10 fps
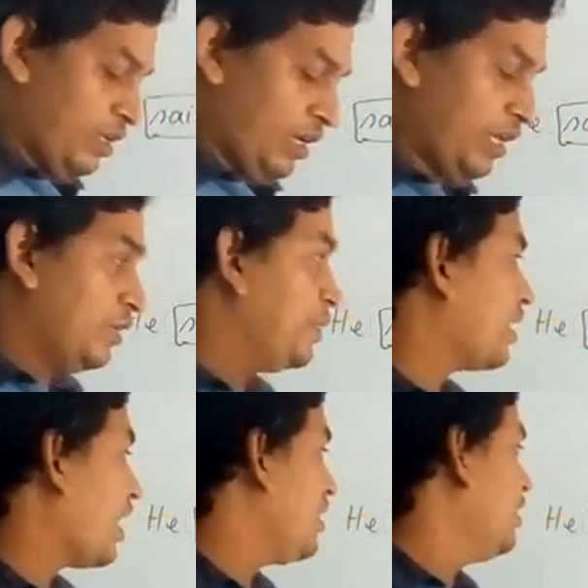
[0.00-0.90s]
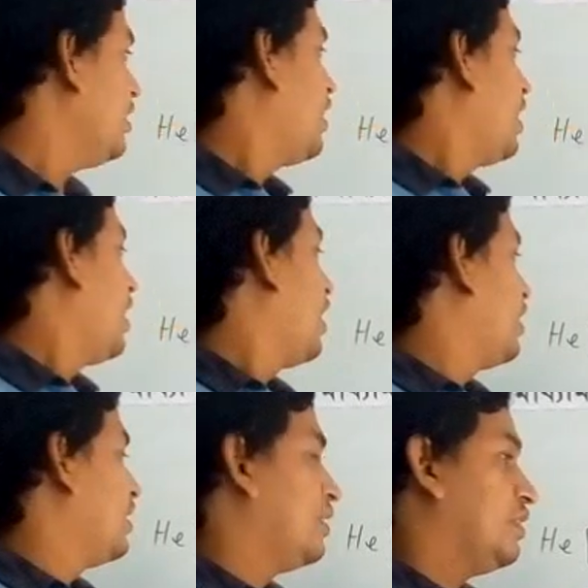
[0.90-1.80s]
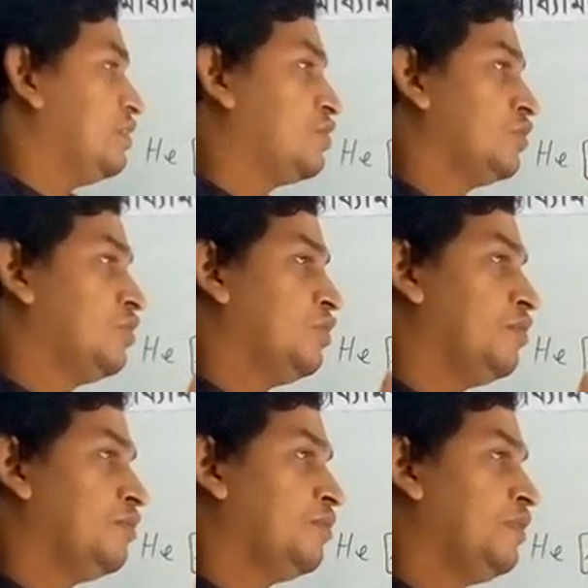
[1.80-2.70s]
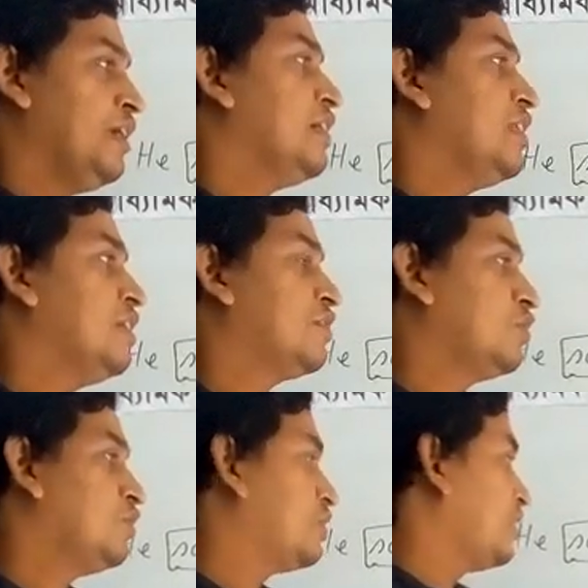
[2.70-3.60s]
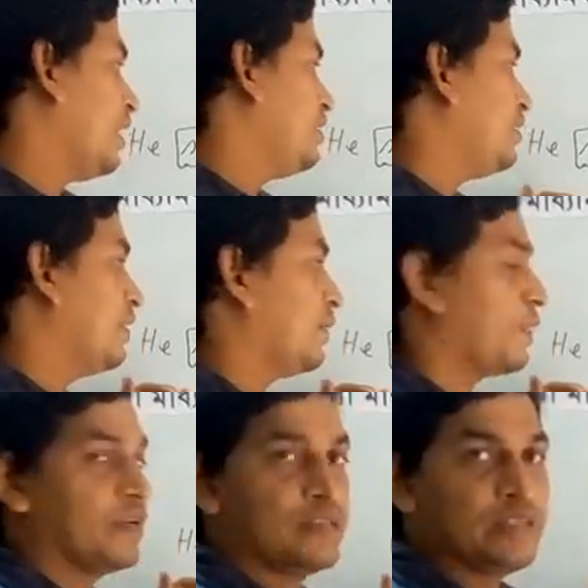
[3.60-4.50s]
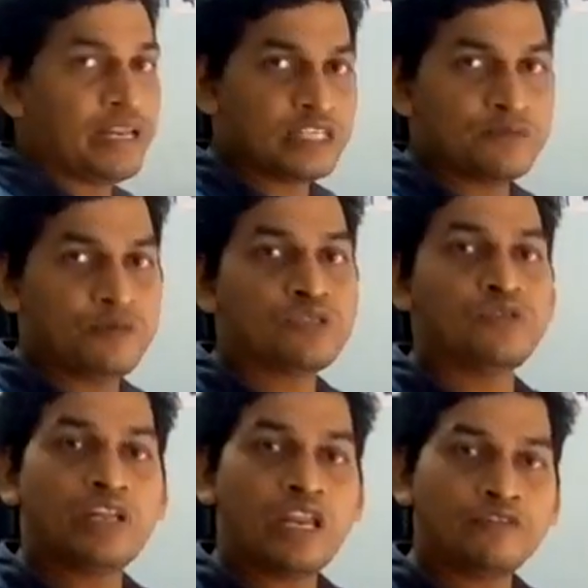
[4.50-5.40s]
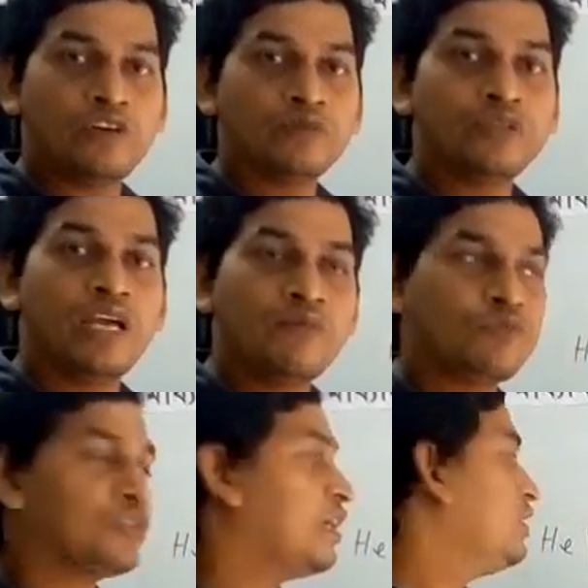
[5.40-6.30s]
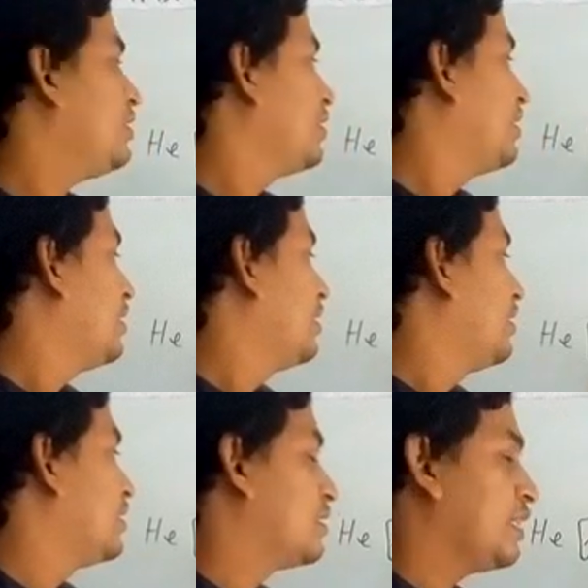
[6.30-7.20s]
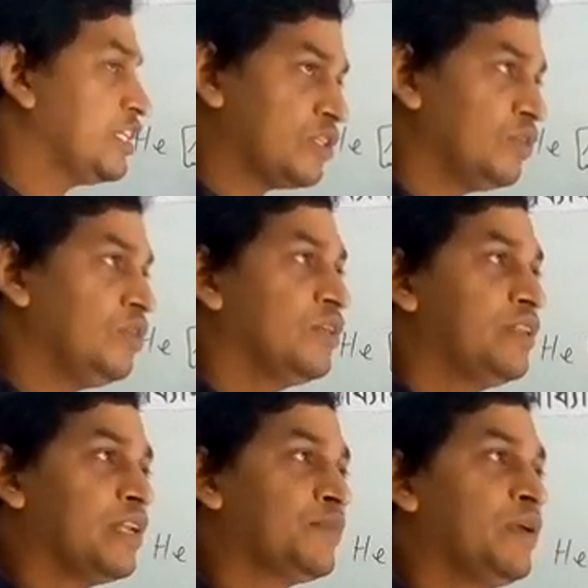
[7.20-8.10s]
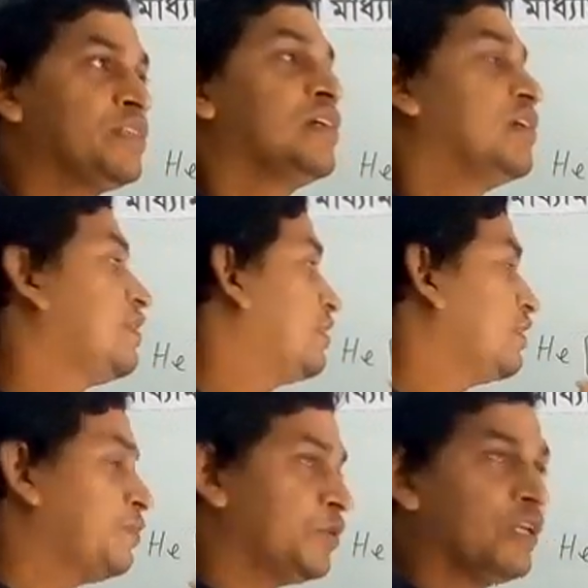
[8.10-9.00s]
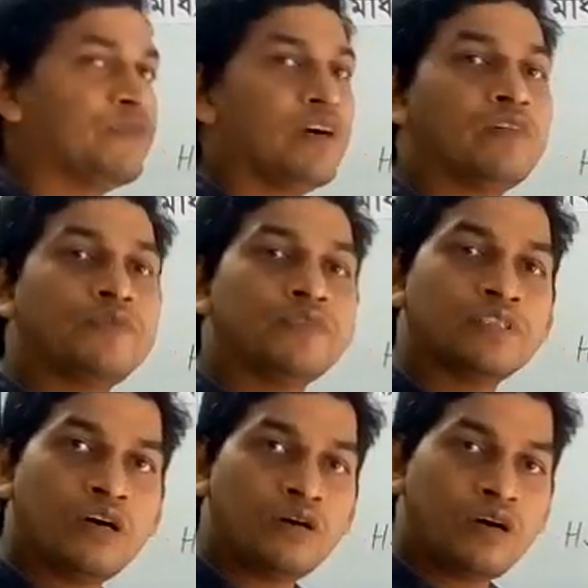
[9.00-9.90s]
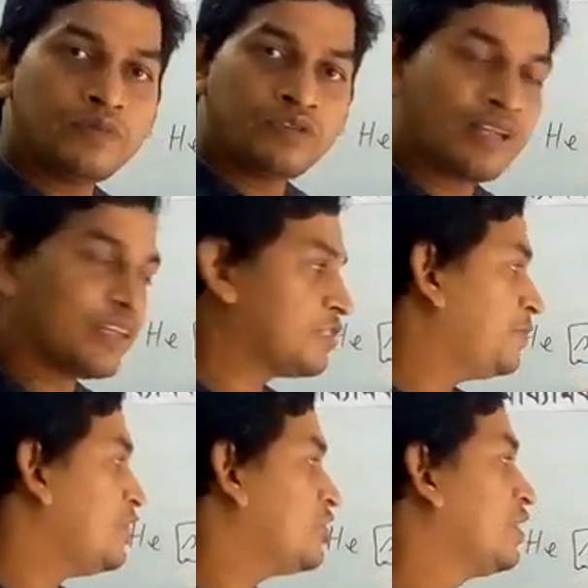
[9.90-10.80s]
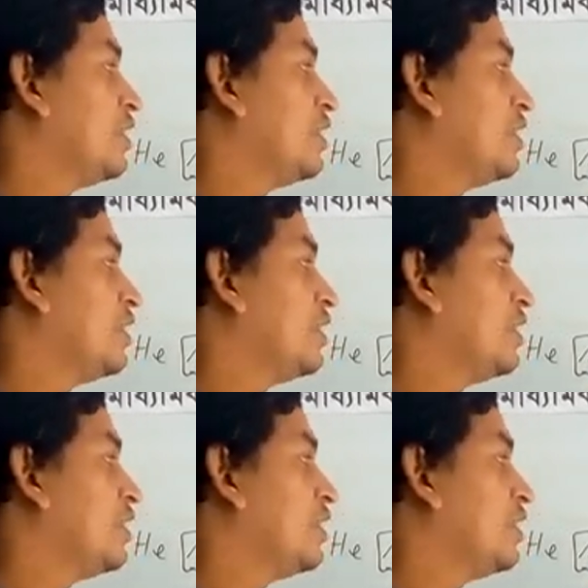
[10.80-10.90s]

I repeat again. To change direct speech to indirect form, we have to change say to. That means the repeating verb of the direct speech,